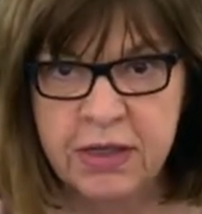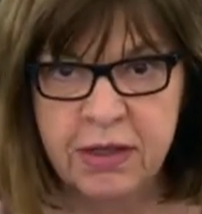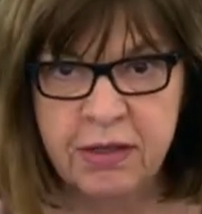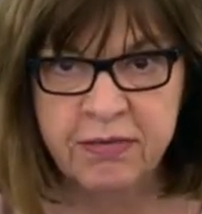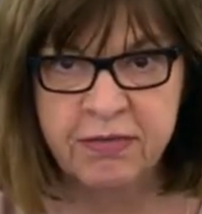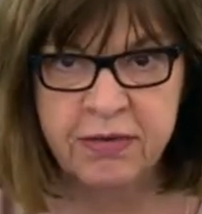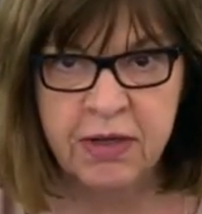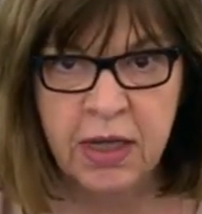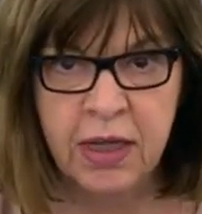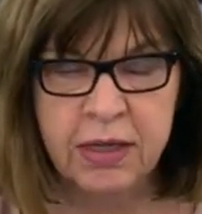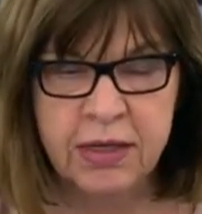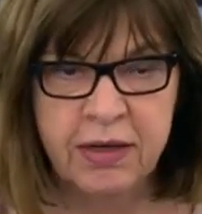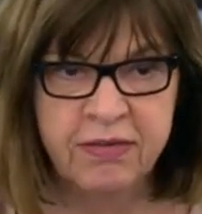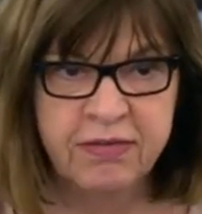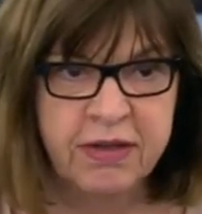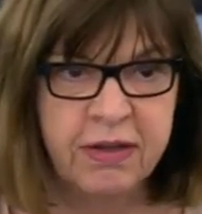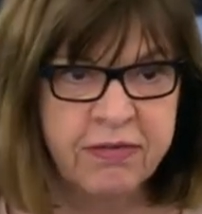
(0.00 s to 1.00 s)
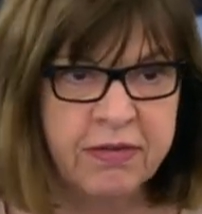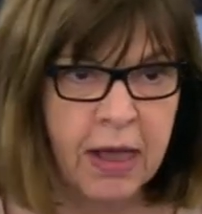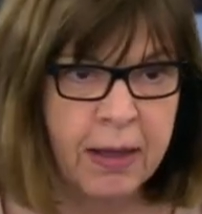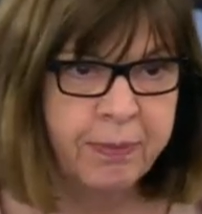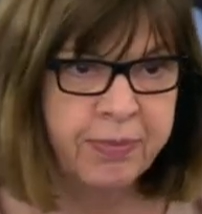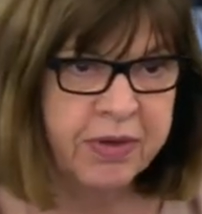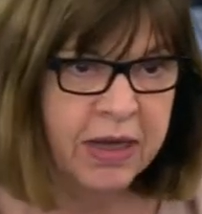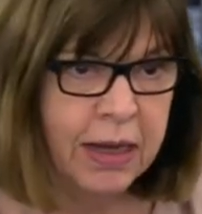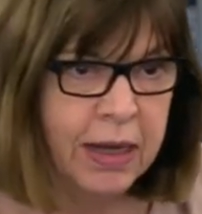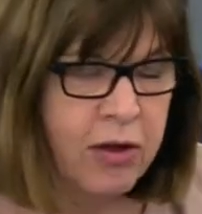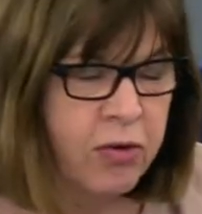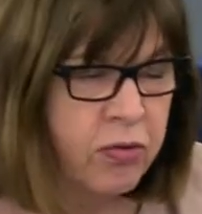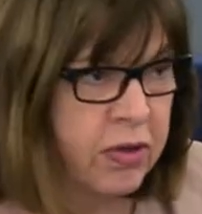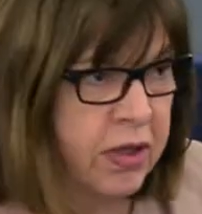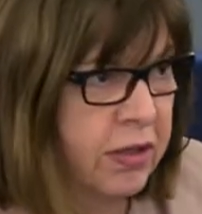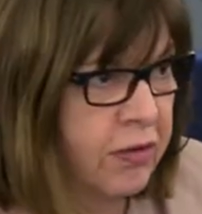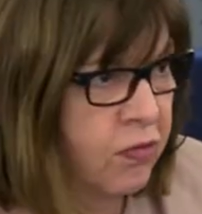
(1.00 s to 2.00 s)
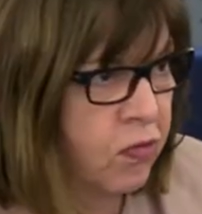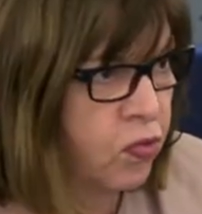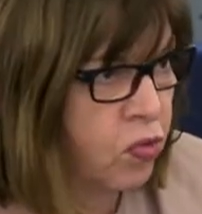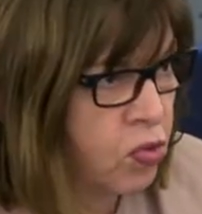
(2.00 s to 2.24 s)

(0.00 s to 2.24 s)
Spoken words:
We need more experts, we need more money.